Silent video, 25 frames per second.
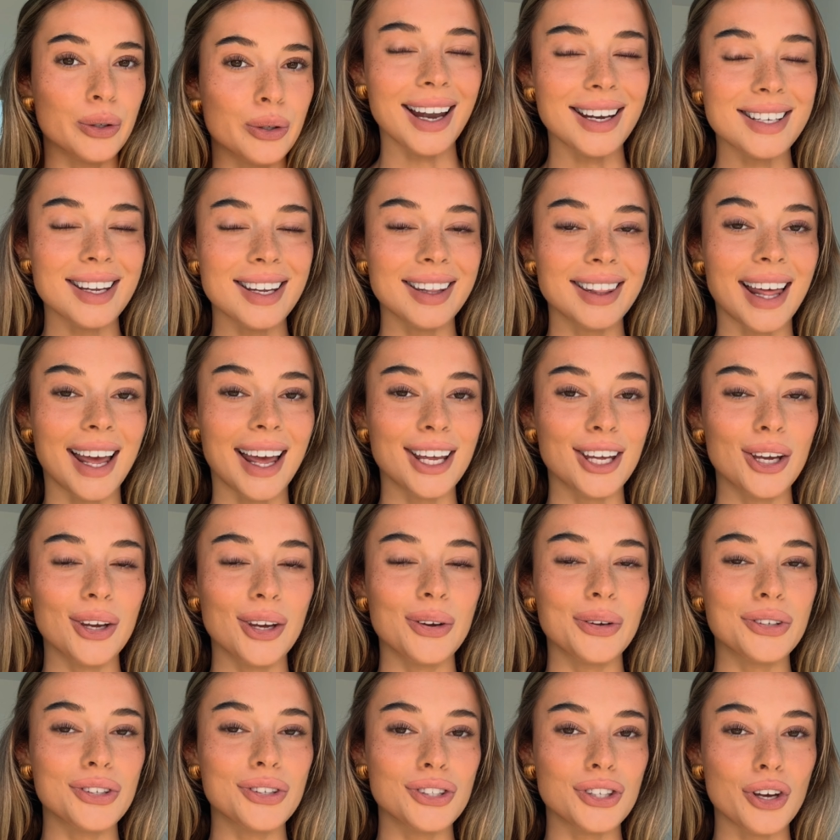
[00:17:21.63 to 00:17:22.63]
And thank
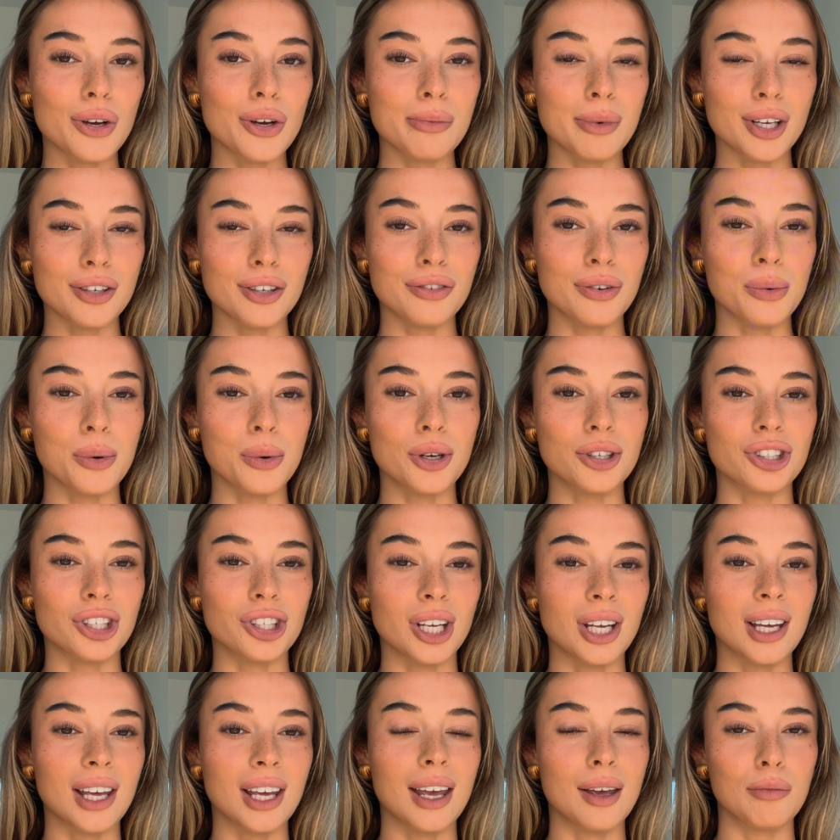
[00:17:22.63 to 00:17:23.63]
you so much for
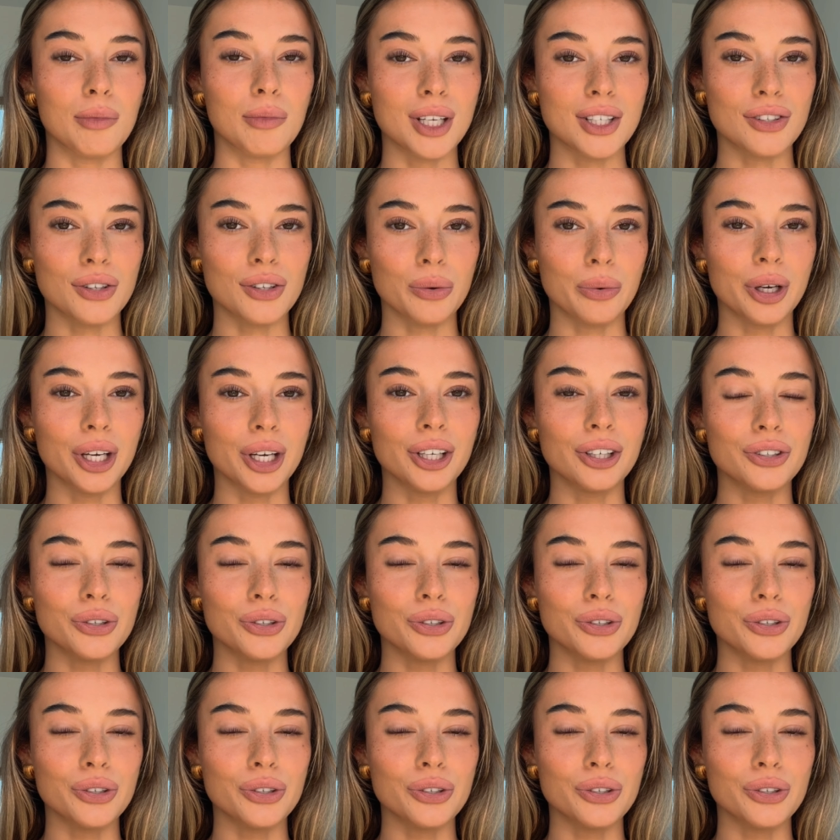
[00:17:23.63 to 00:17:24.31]
watching. It means the world.